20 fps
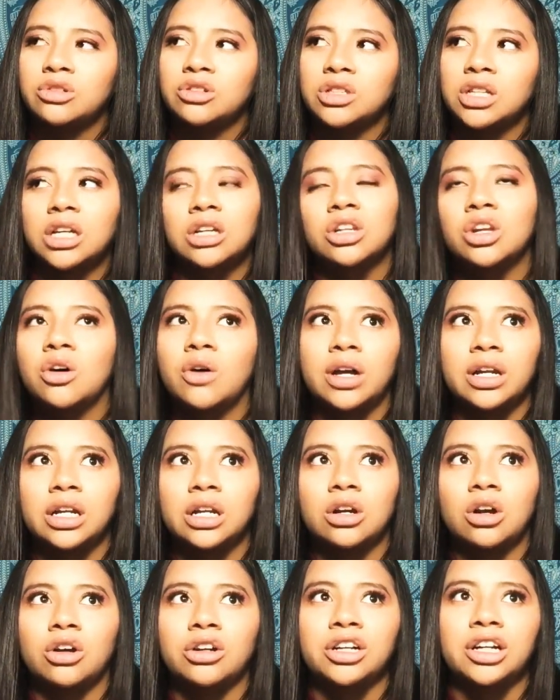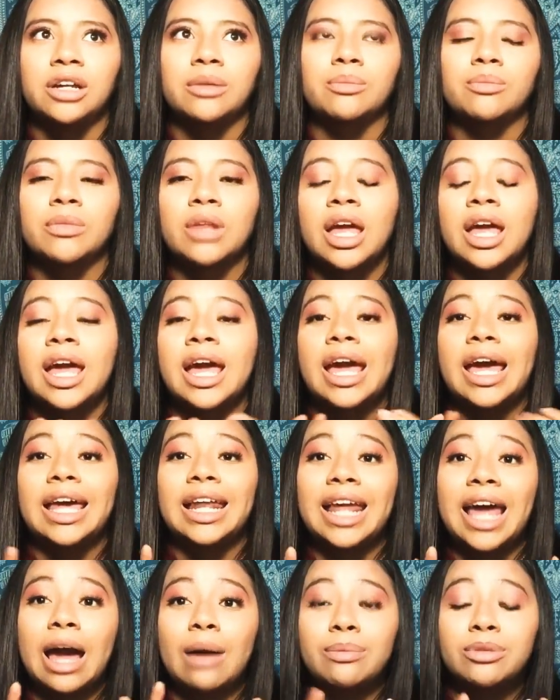She was like, no, I didn't call your name.
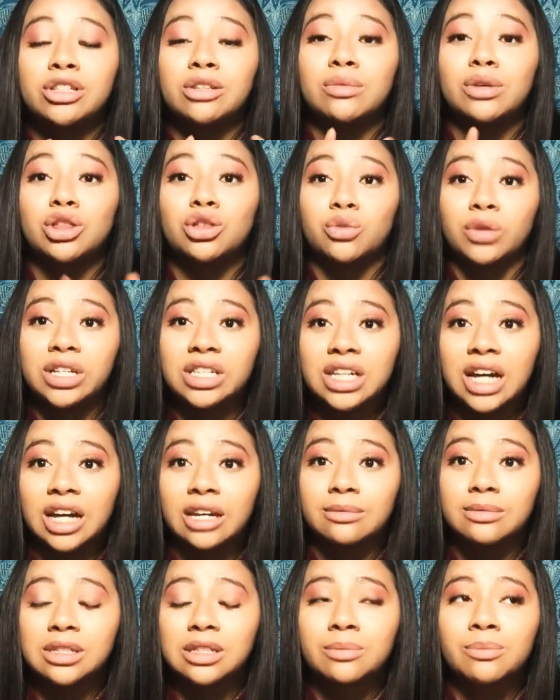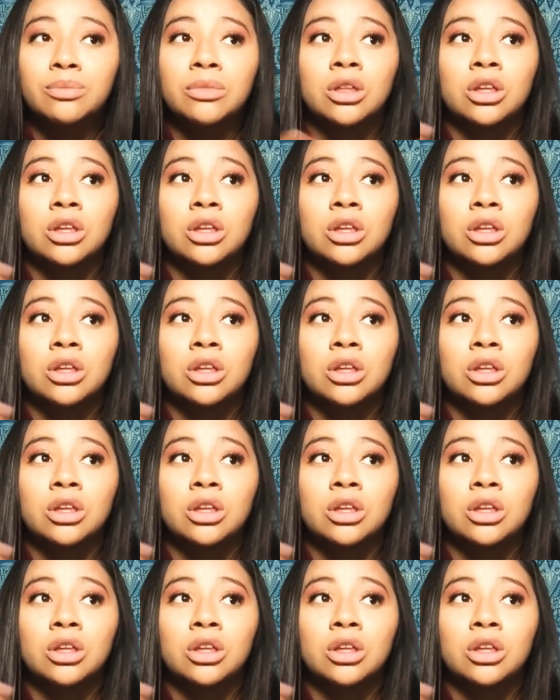And it happened to me 3 times.